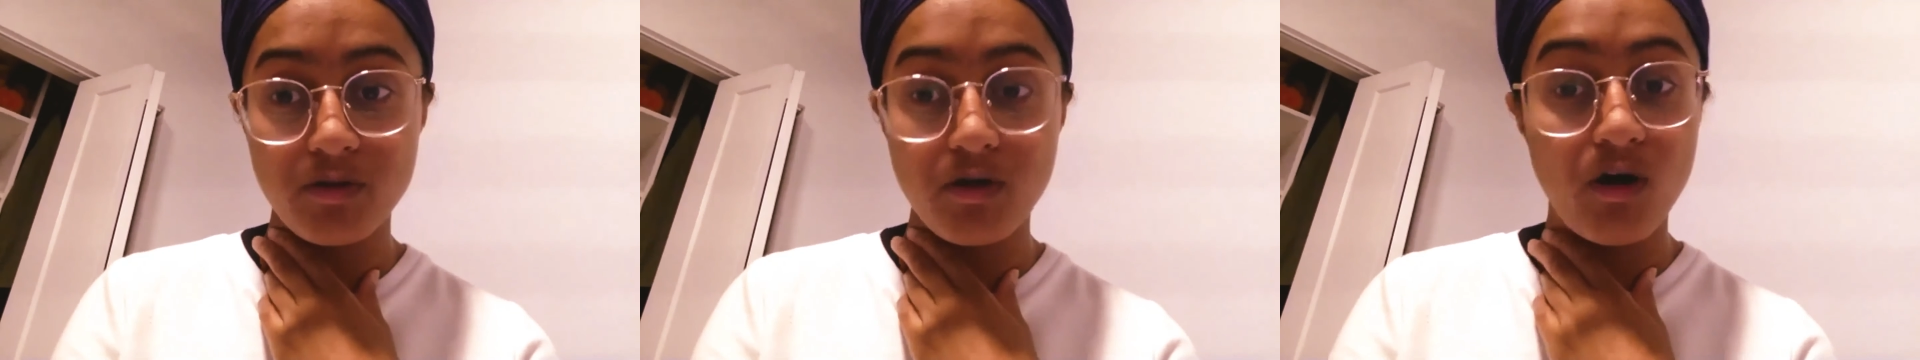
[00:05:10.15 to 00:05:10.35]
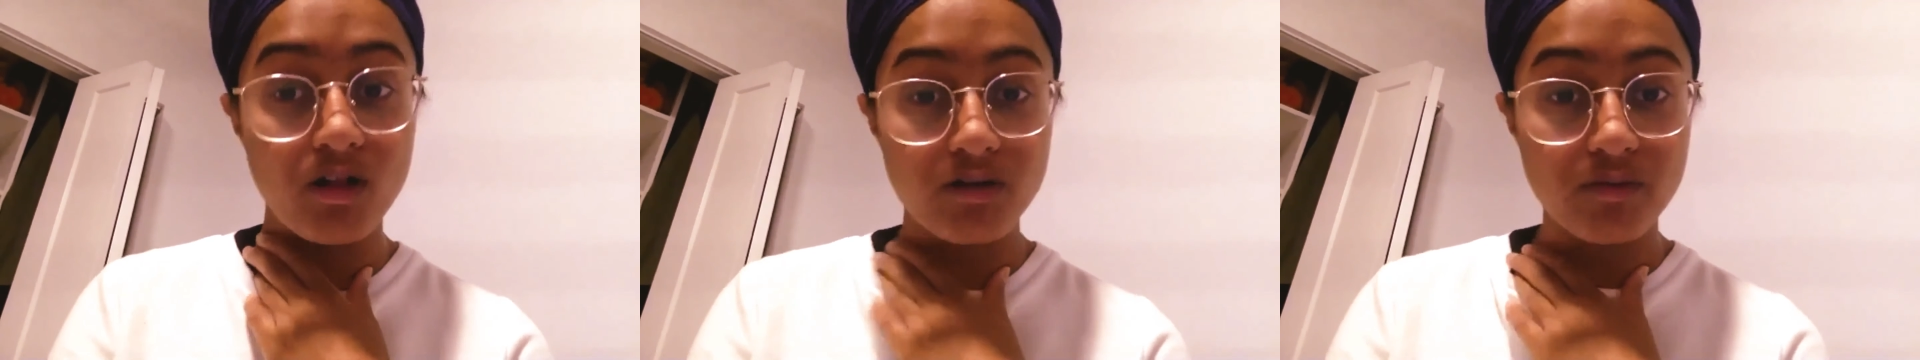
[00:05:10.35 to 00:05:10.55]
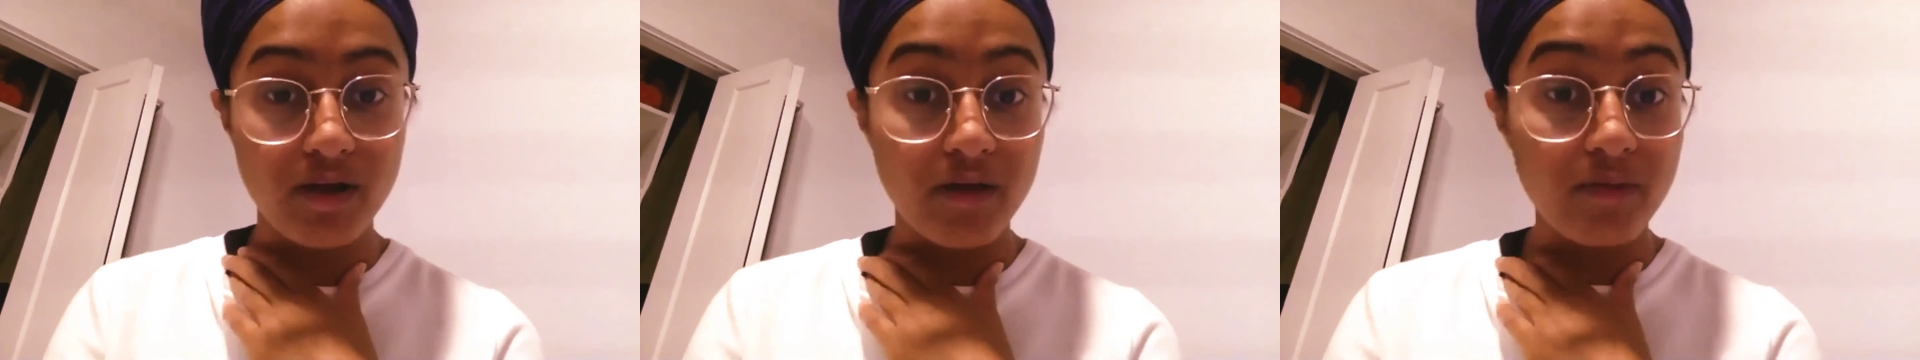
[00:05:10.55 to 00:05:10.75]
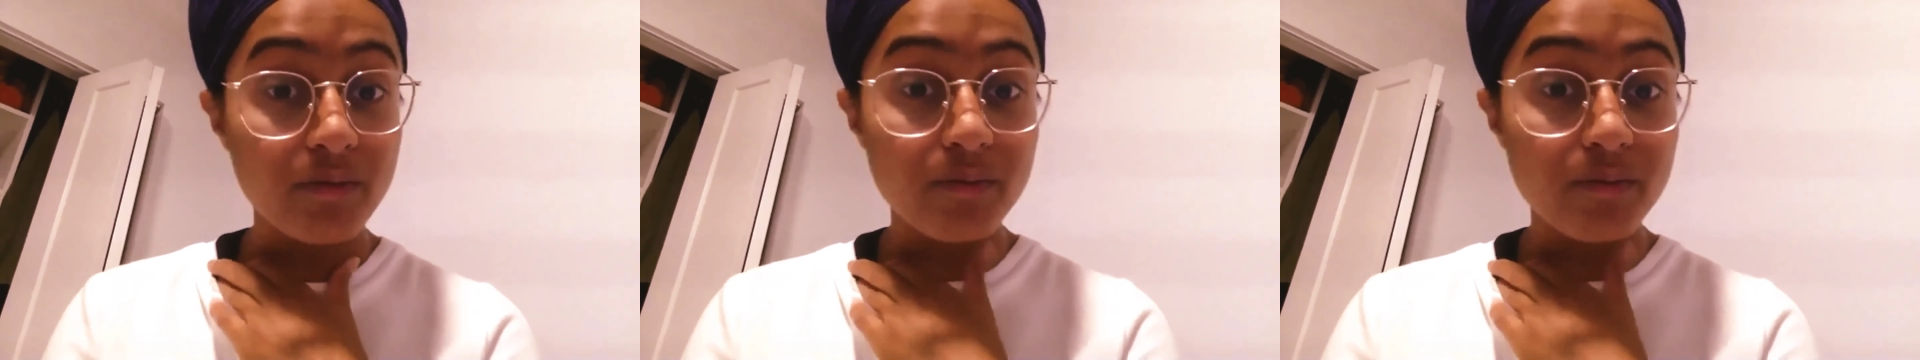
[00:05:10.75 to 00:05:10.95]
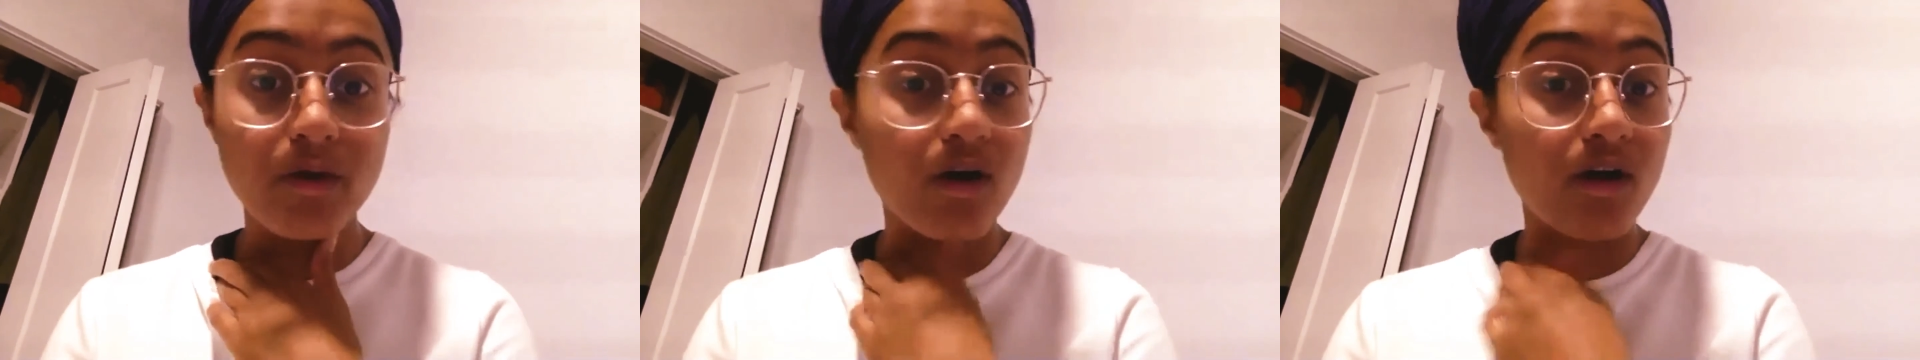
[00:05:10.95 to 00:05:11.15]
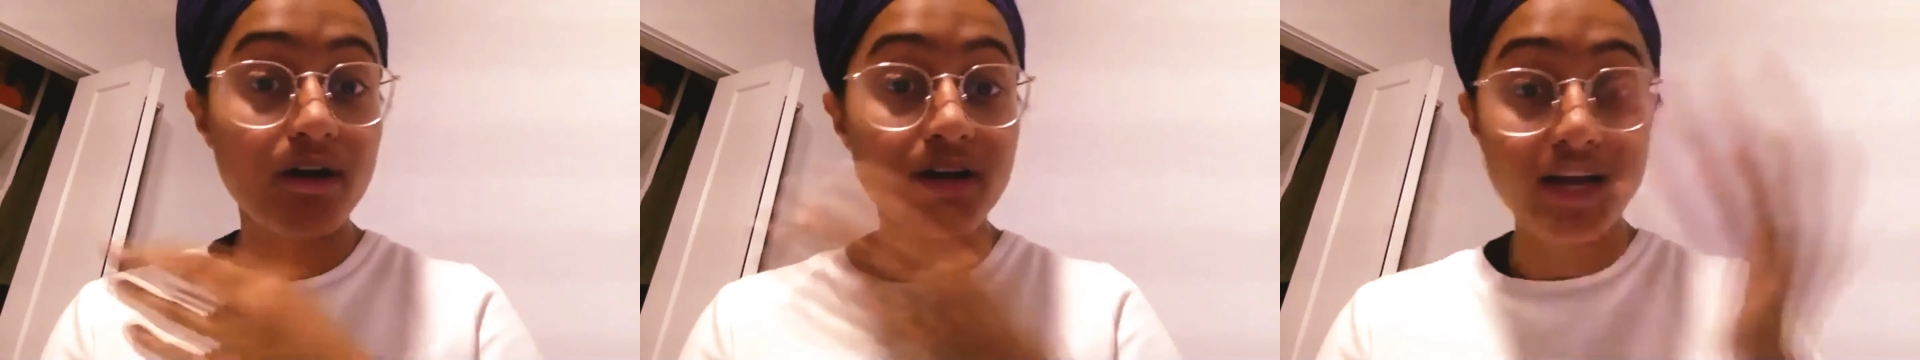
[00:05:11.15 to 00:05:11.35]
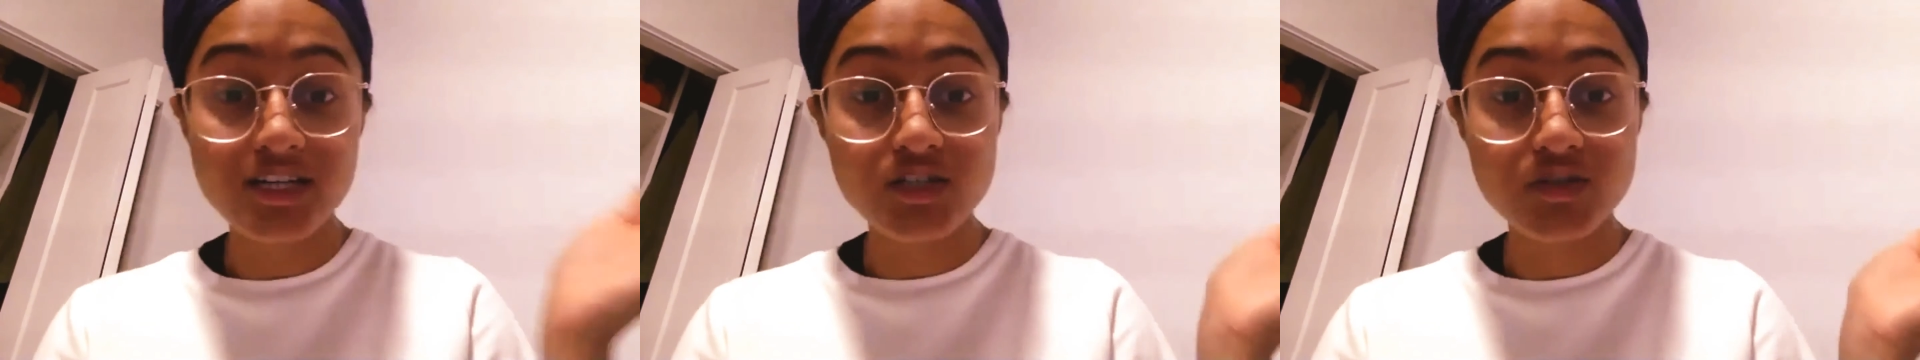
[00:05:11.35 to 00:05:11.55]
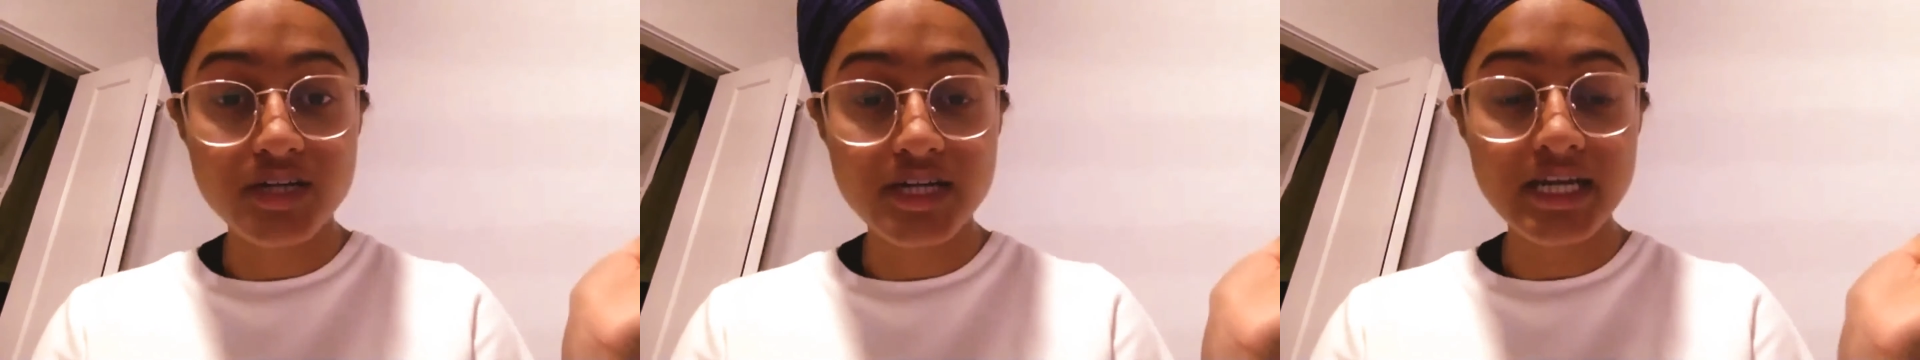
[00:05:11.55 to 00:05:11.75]
all around the
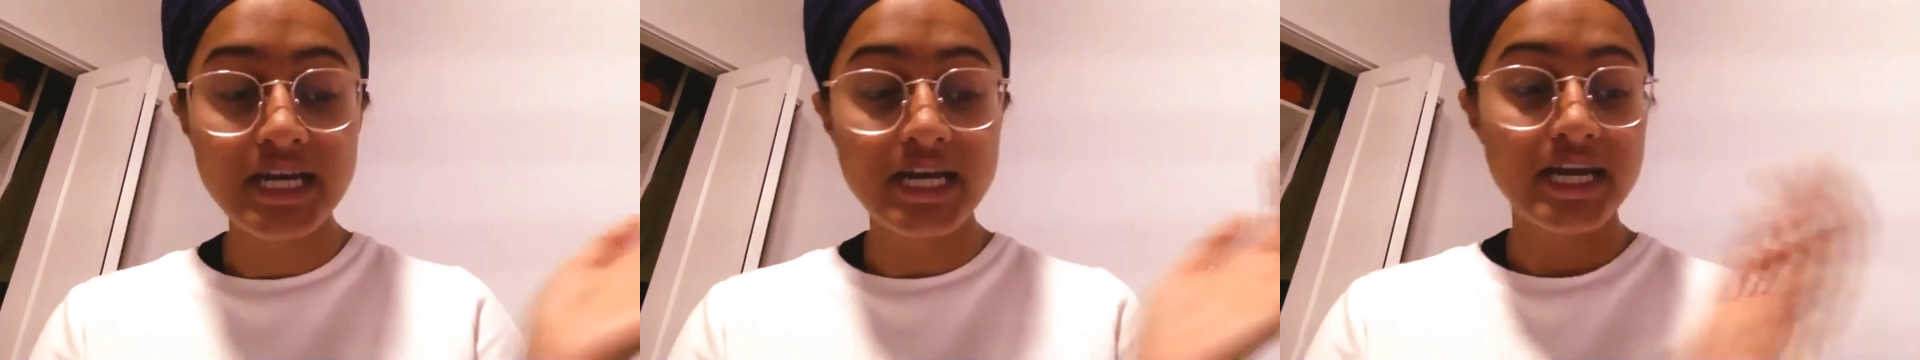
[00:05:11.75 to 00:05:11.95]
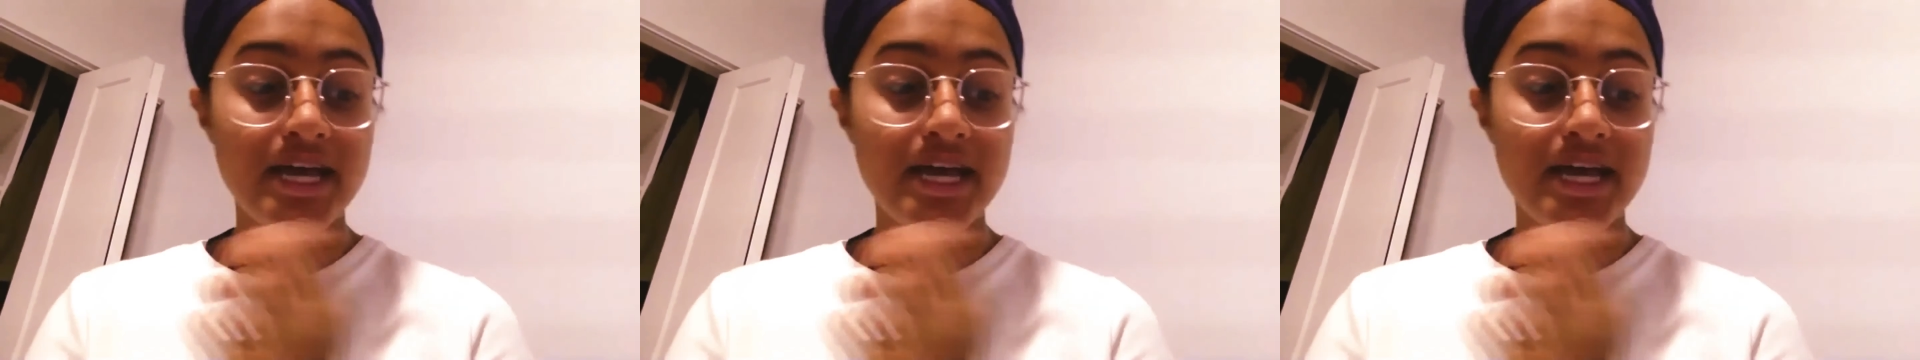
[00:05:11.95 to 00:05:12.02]
country.